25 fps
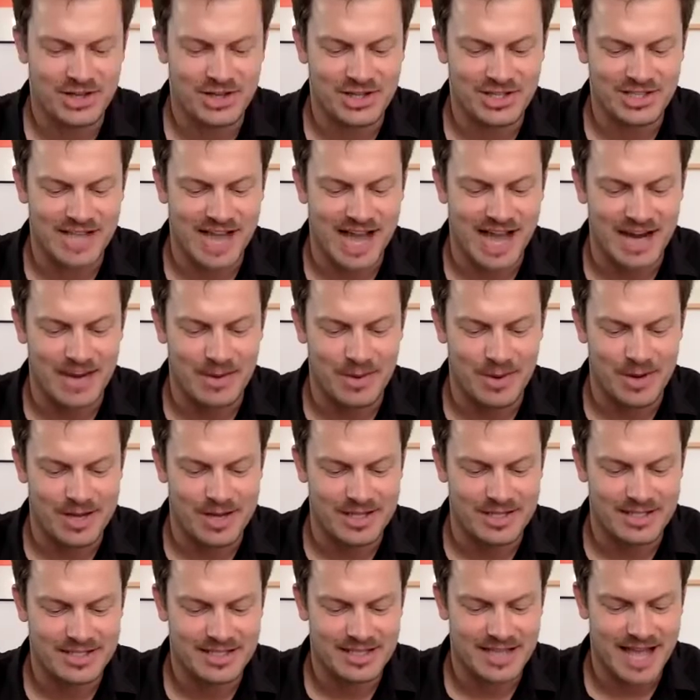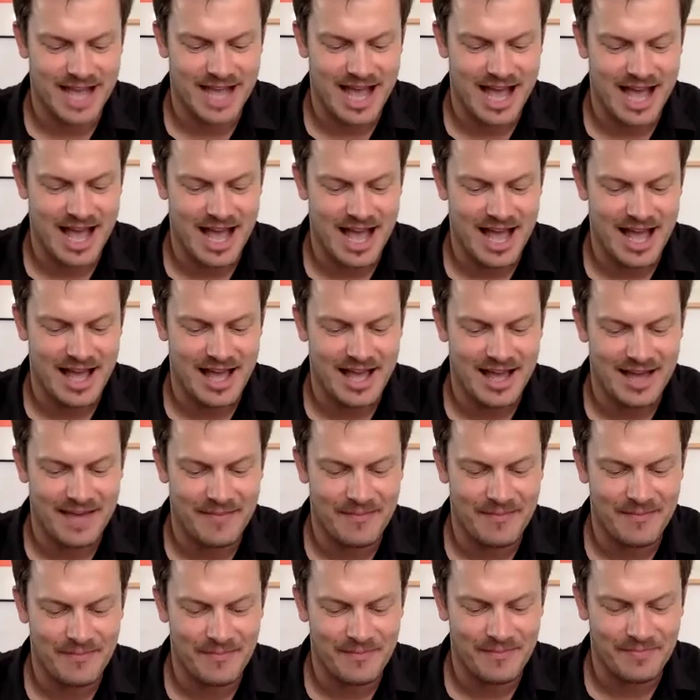those kind words.
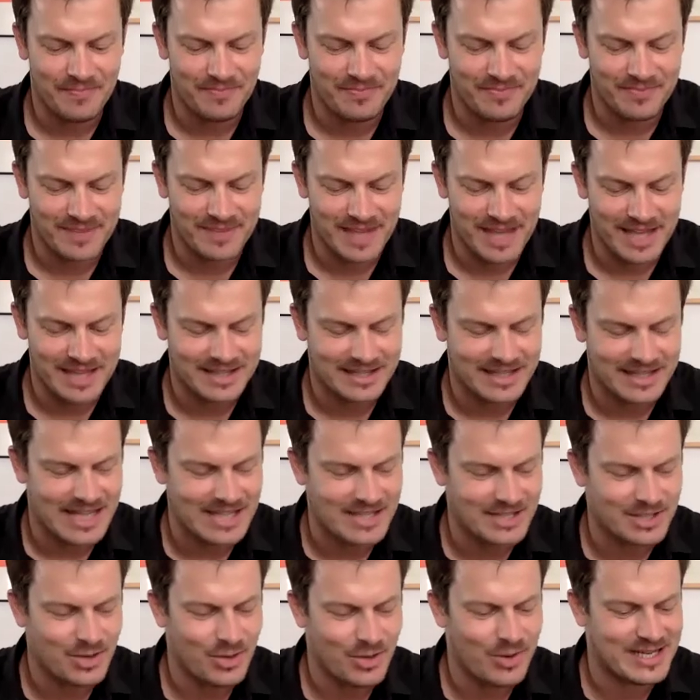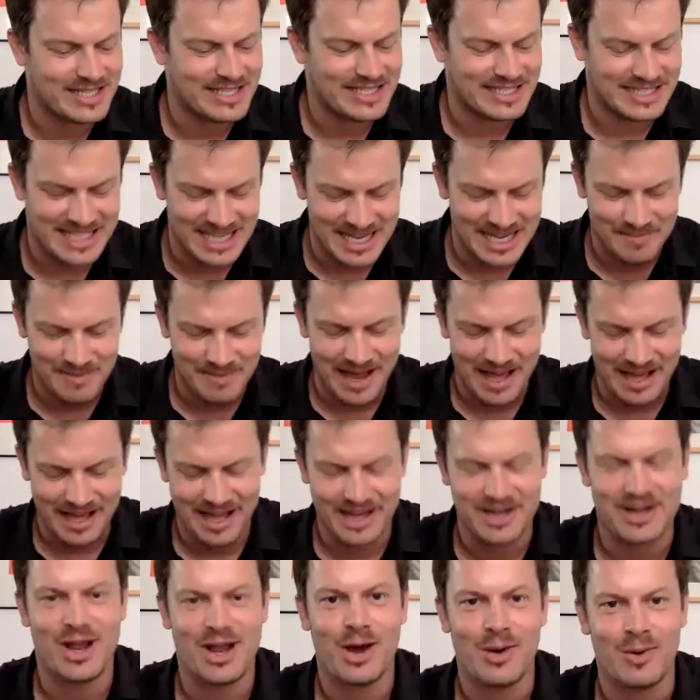It doesn't always seem like
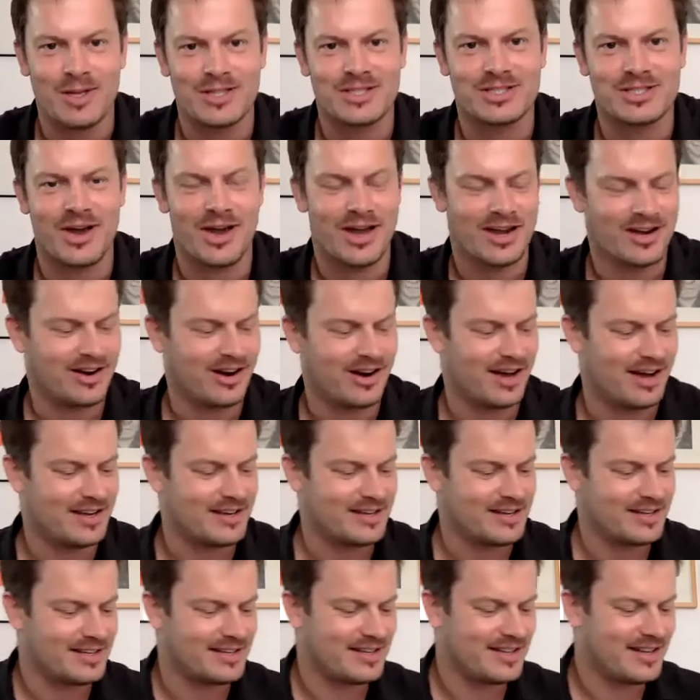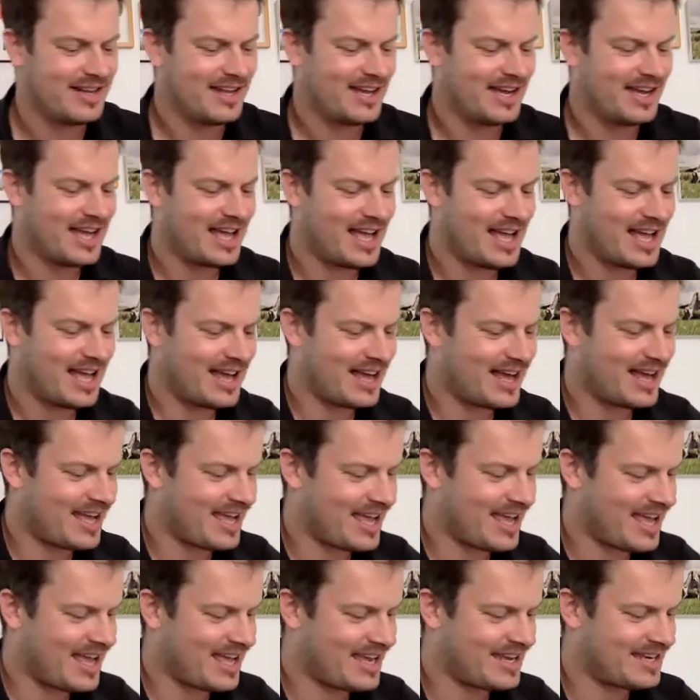I know what's going around.
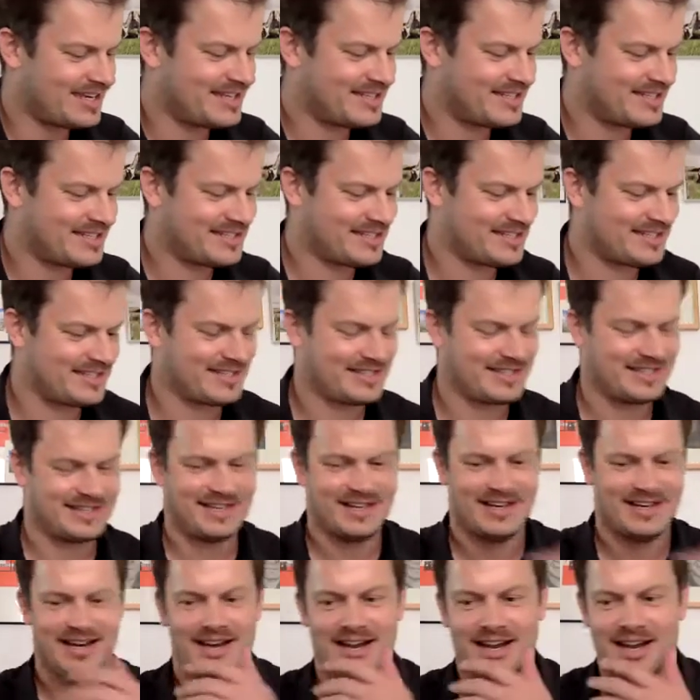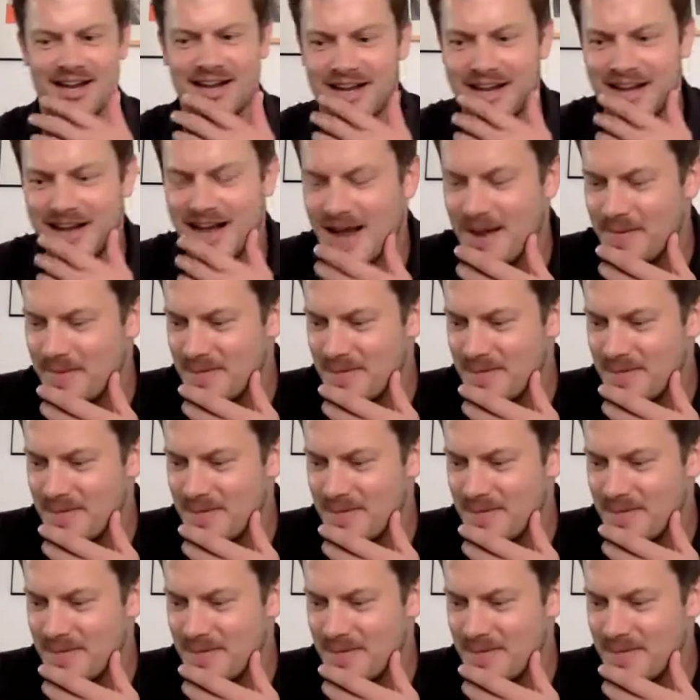And I